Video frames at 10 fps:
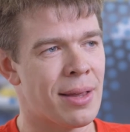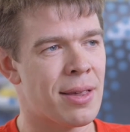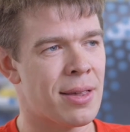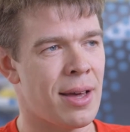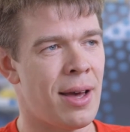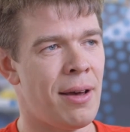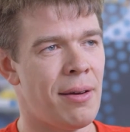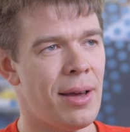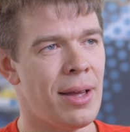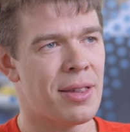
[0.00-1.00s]
it's
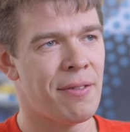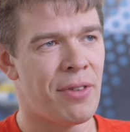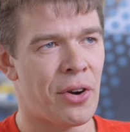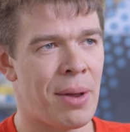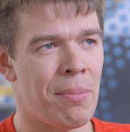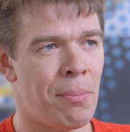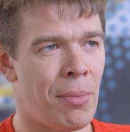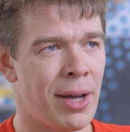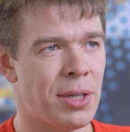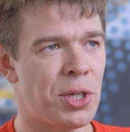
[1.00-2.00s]
a very
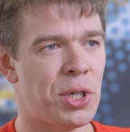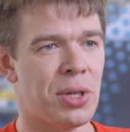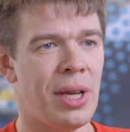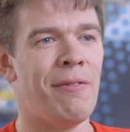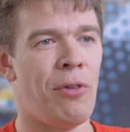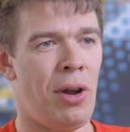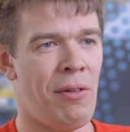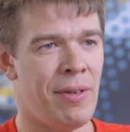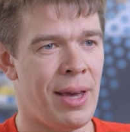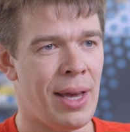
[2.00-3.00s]
much
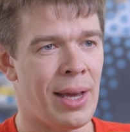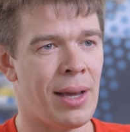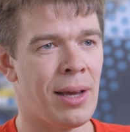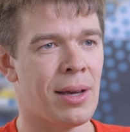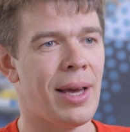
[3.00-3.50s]
evolving